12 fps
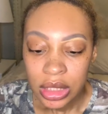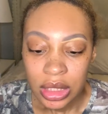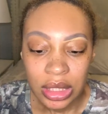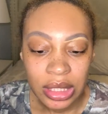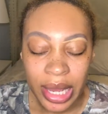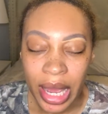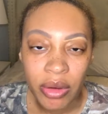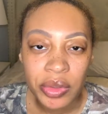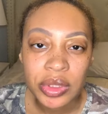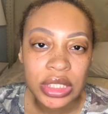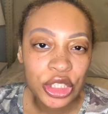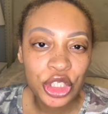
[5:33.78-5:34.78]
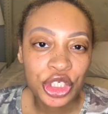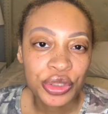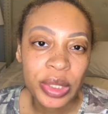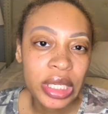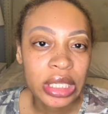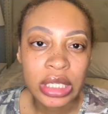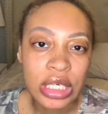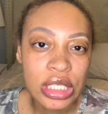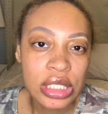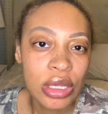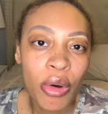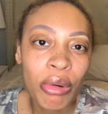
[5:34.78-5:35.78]
now this tree looks
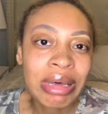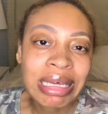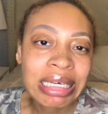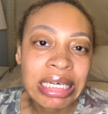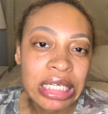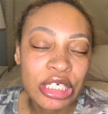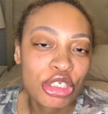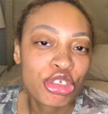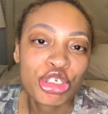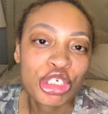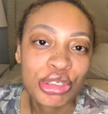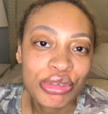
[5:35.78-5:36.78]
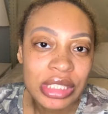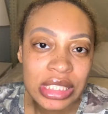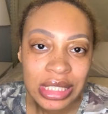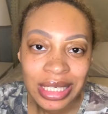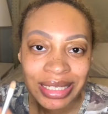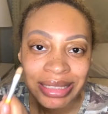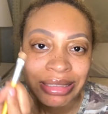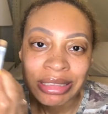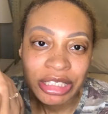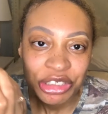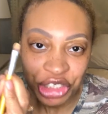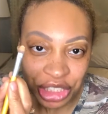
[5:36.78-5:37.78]
so good and juicy and
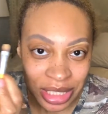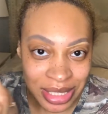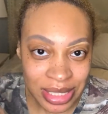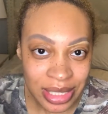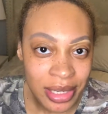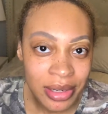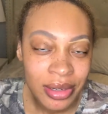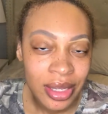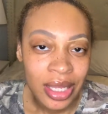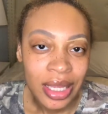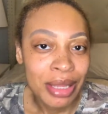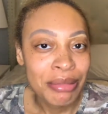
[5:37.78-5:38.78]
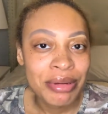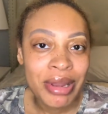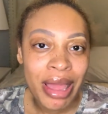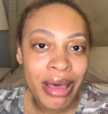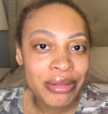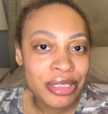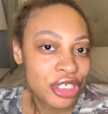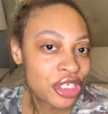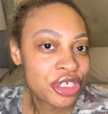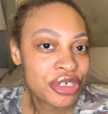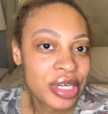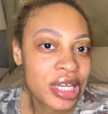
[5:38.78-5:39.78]
delicious, and now this
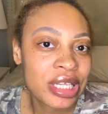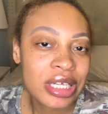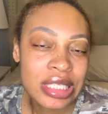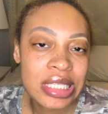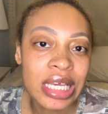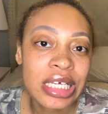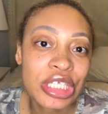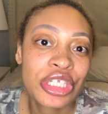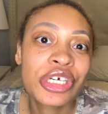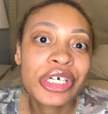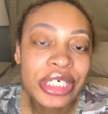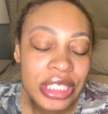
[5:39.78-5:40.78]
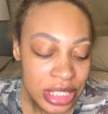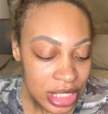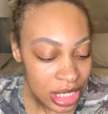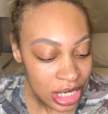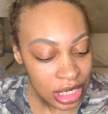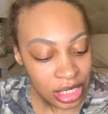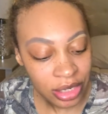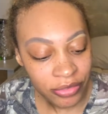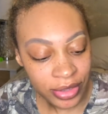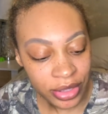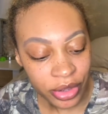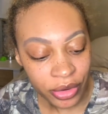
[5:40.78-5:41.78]
tree looks like it's good to eat,
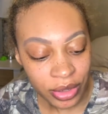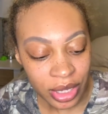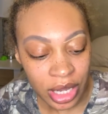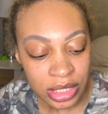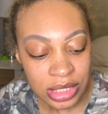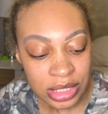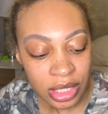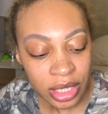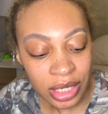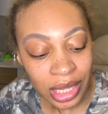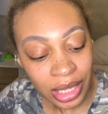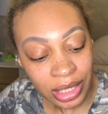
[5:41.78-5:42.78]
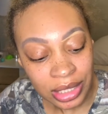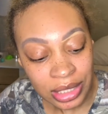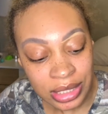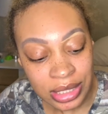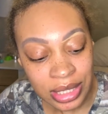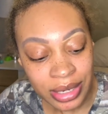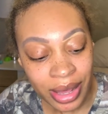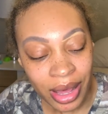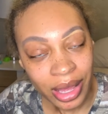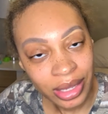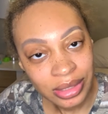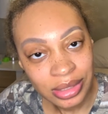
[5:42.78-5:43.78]
even though God said that it is
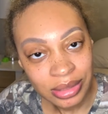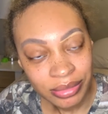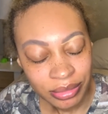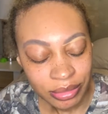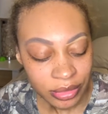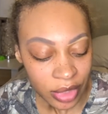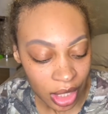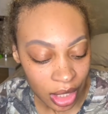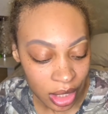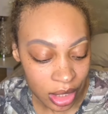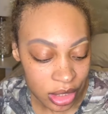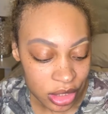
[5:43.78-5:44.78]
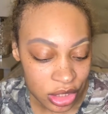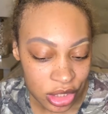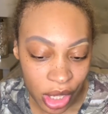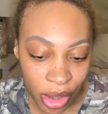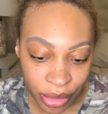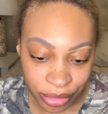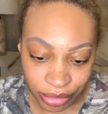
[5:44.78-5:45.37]
not. So